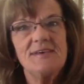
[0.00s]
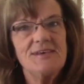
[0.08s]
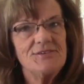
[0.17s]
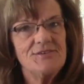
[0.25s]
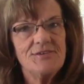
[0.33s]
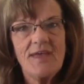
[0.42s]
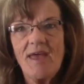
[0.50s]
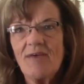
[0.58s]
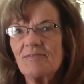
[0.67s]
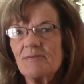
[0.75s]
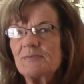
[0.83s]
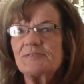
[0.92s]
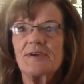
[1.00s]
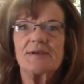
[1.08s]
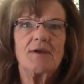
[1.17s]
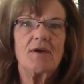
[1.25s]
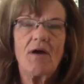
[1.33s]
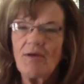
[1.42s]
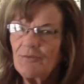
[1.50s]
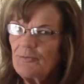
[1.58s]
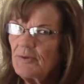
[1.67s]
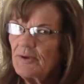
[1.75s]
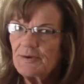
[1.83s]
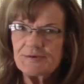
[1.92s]
easier to have them study all
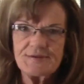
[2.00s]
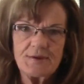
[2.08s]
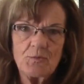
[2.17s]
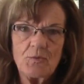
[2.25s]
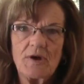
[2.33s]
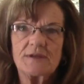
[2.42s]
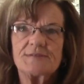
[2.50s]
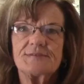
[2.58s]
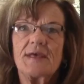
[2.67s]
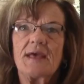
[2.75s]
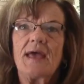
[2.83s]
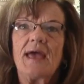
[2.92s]
3 areas at once